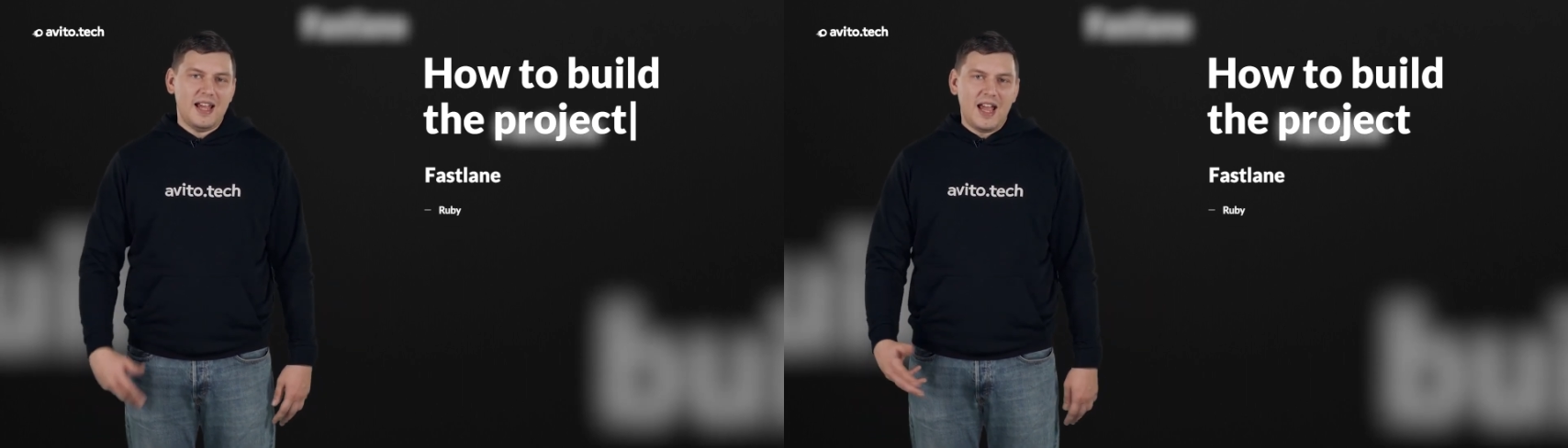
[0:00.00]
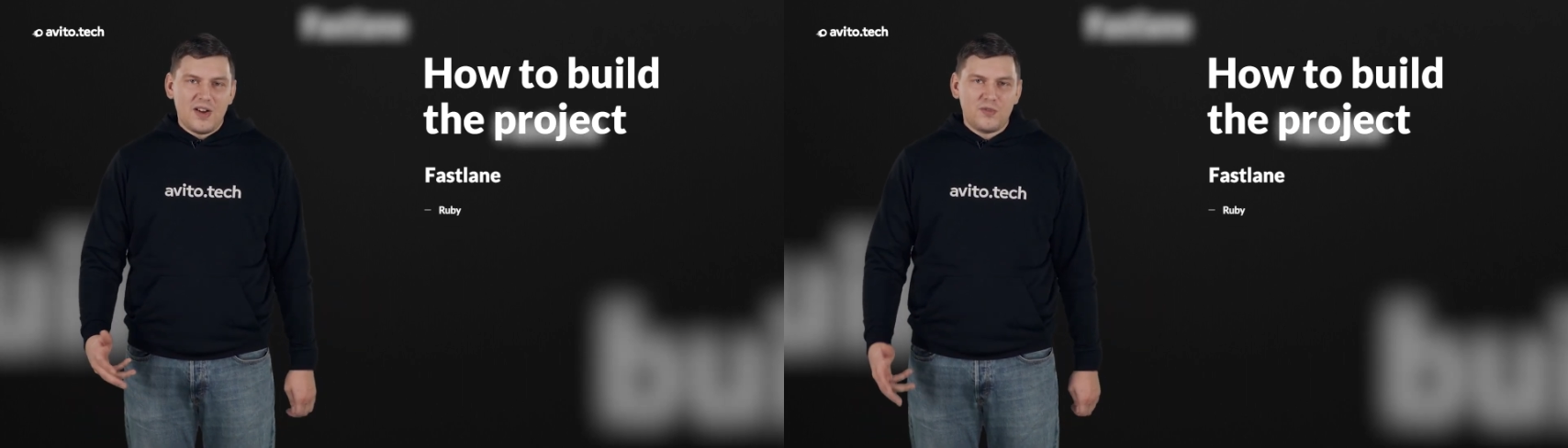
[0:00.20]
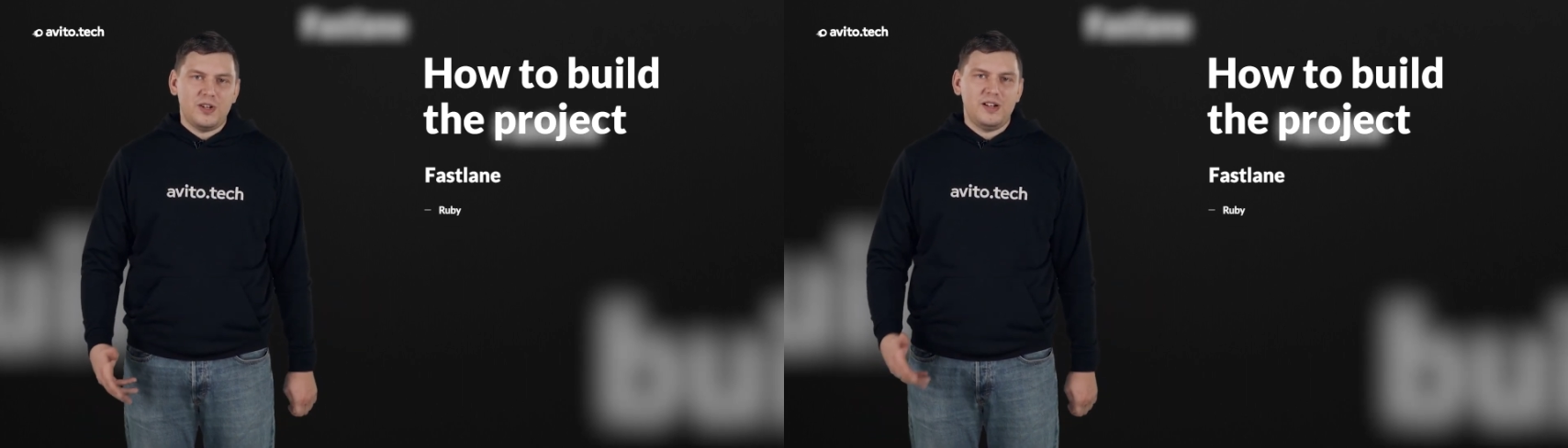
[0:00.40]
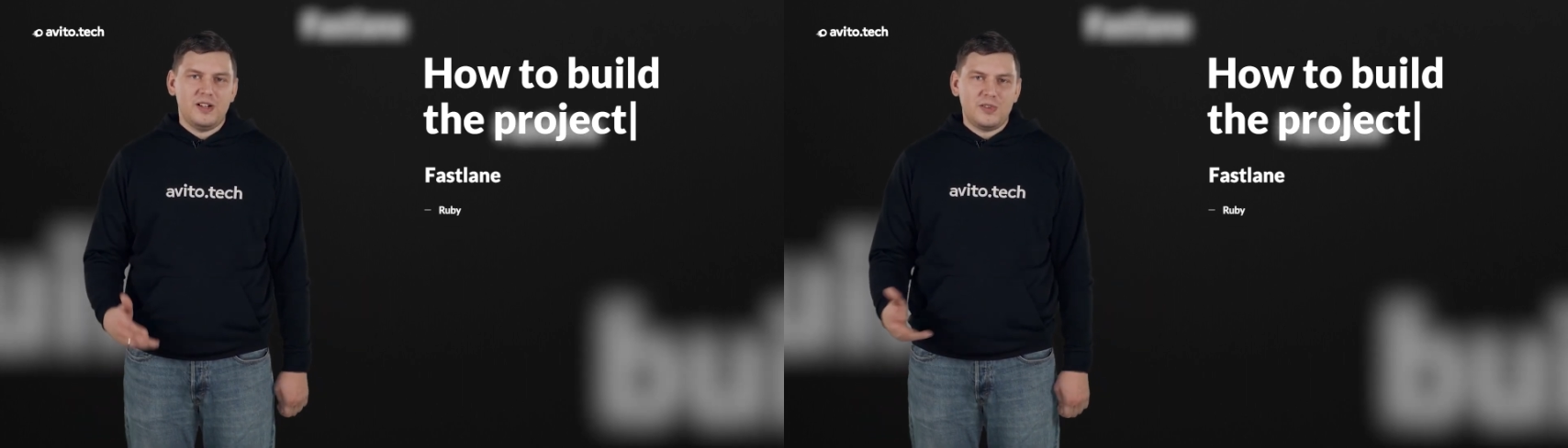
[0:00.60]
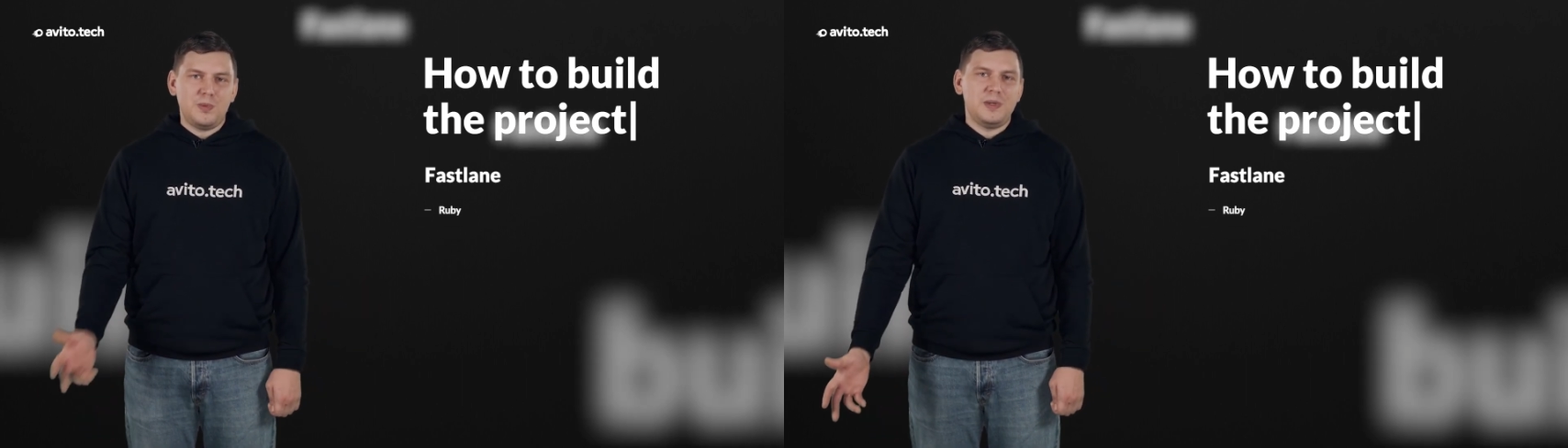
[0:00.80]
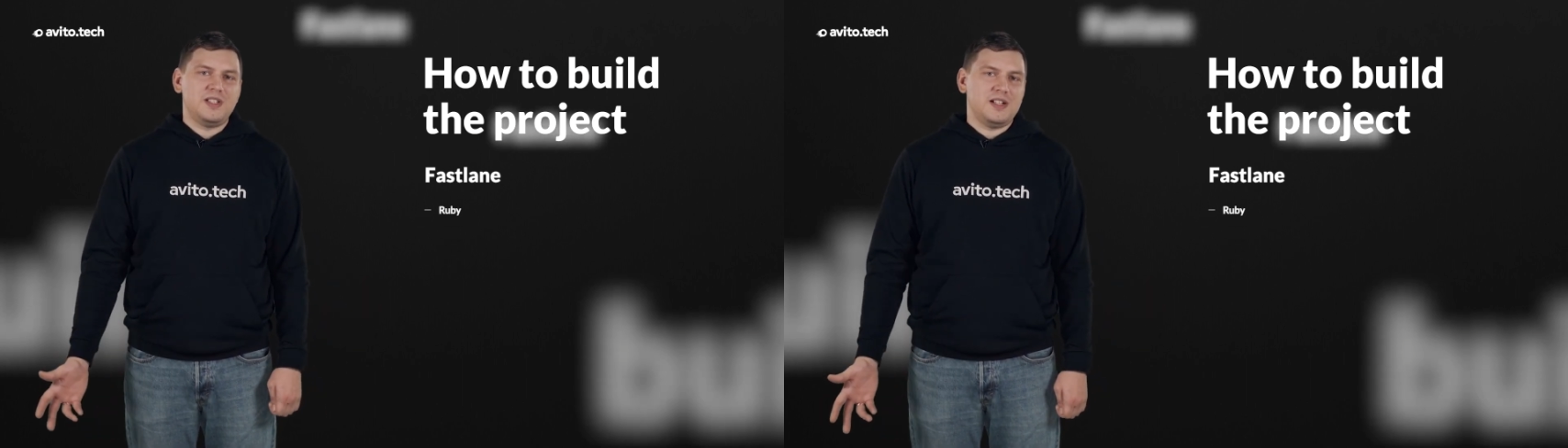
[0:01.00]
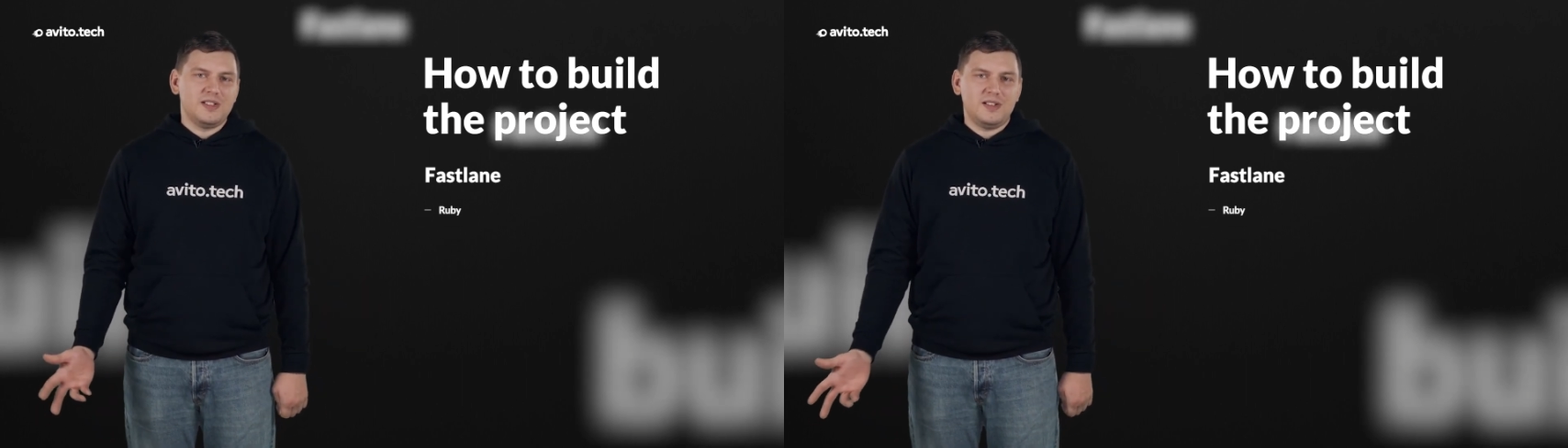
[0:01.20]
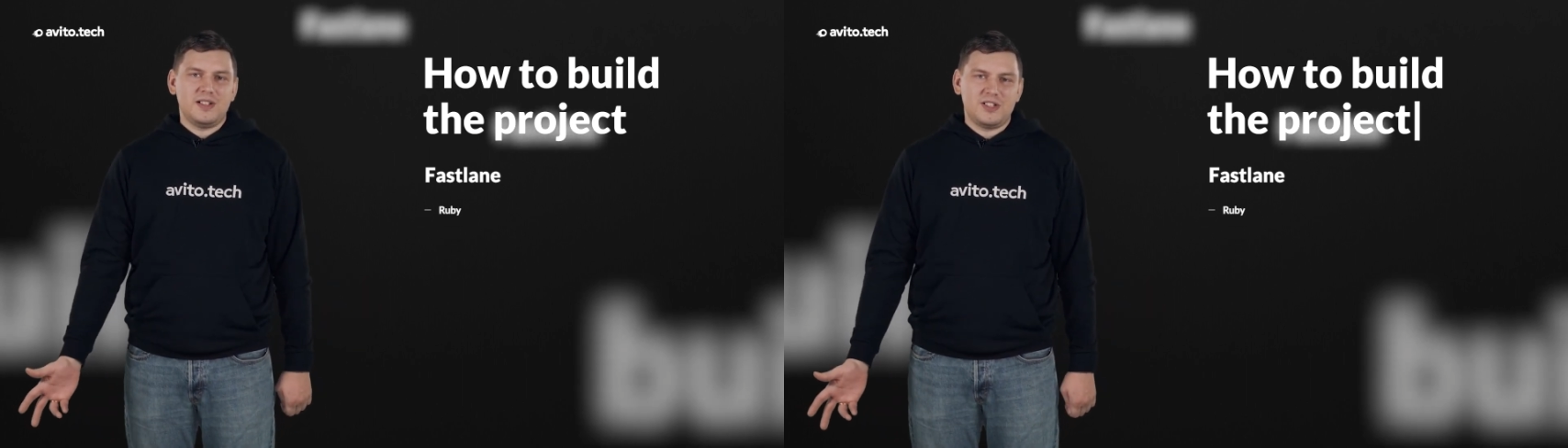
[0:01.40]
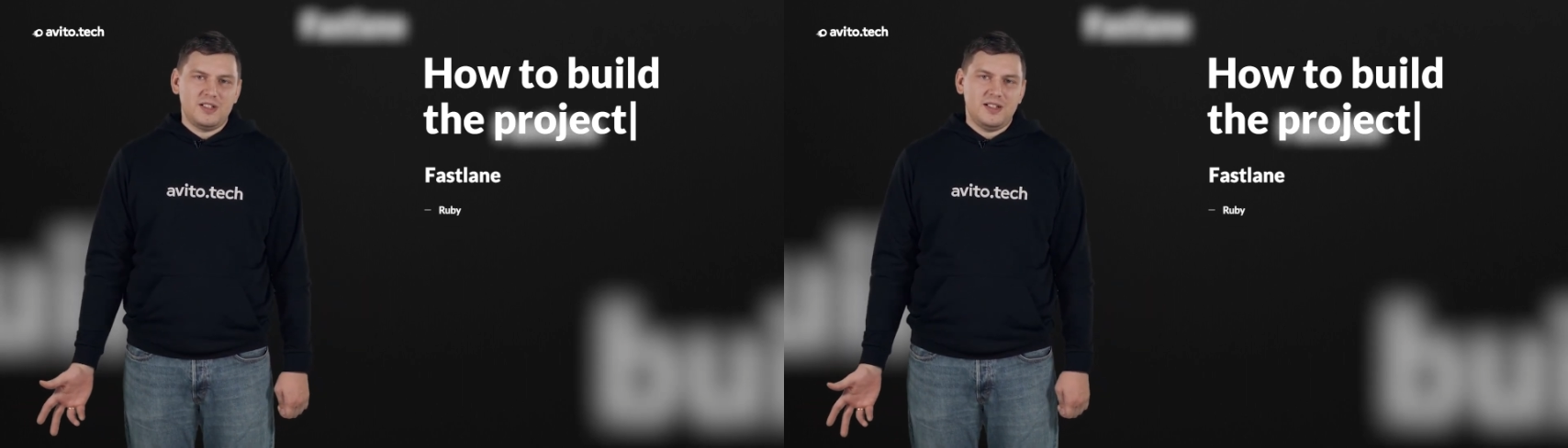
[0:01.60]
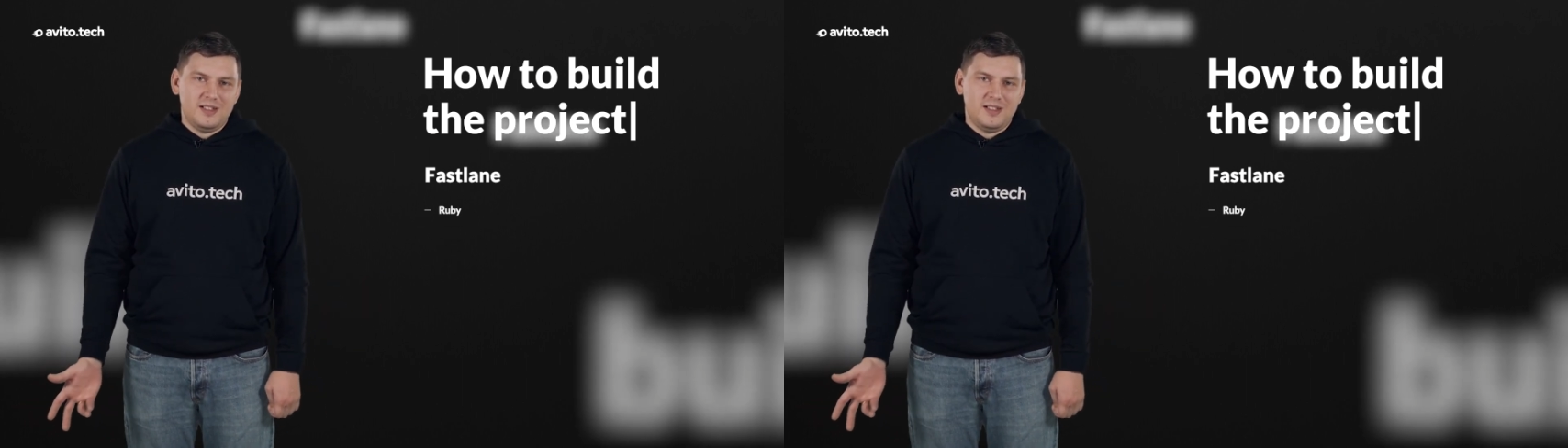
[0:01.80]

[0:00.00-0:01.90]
every Ruby technology,